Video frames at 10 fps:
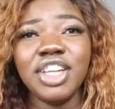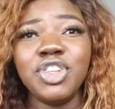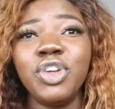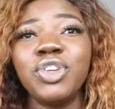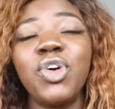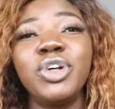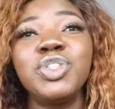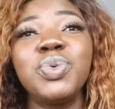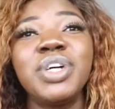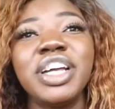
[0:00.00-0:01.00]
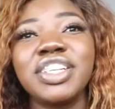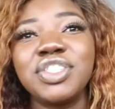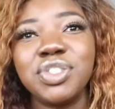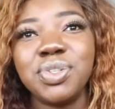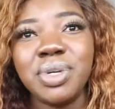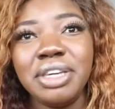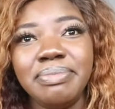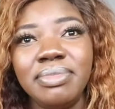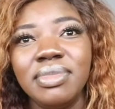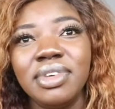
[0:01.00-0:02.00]
don't go too
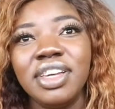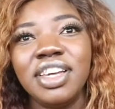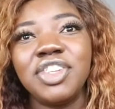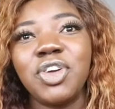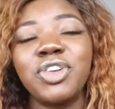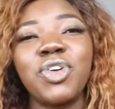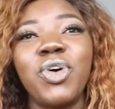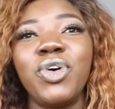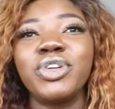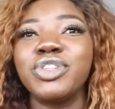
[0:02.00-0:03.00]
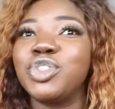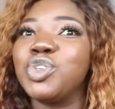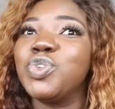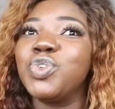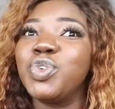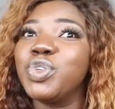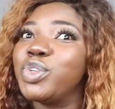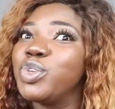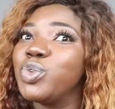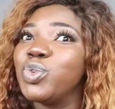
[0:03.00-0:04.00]
extreme. Don't go
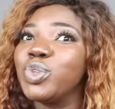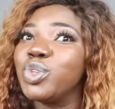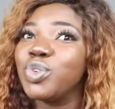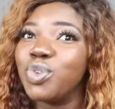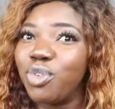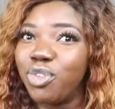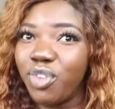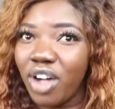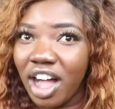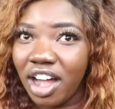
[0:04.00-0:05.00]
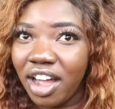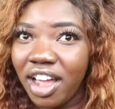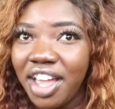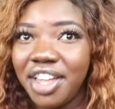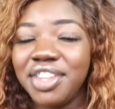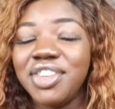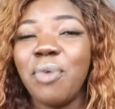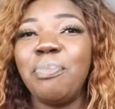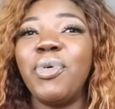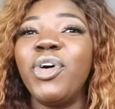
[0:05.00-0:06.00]
too far.
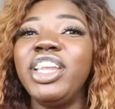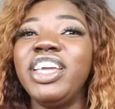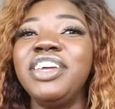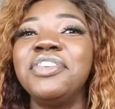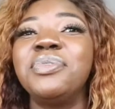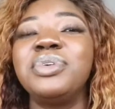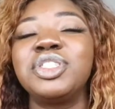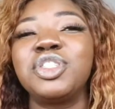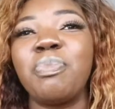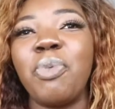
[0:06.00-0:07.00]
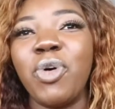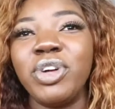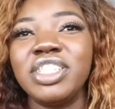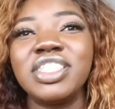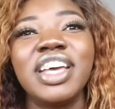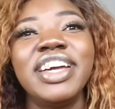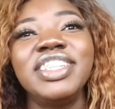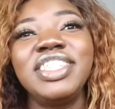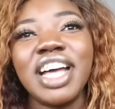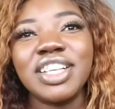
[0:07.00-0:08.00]
Your body responds
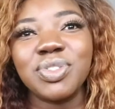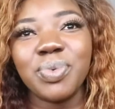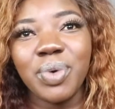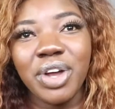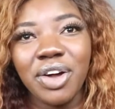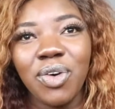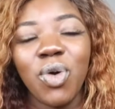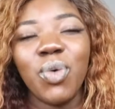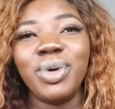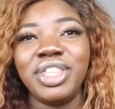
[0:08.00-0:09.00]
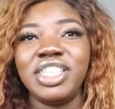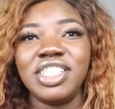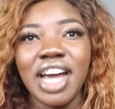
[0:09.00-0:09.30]
just well with